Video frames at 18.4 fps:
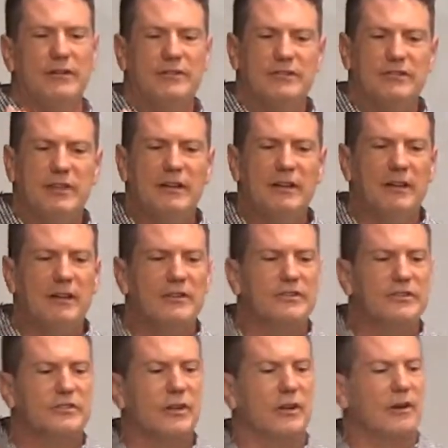
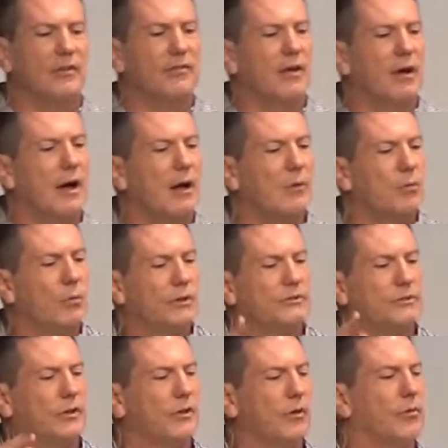sinless Son of God,
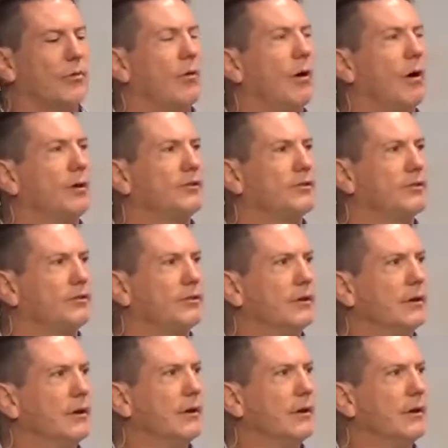went to the cross.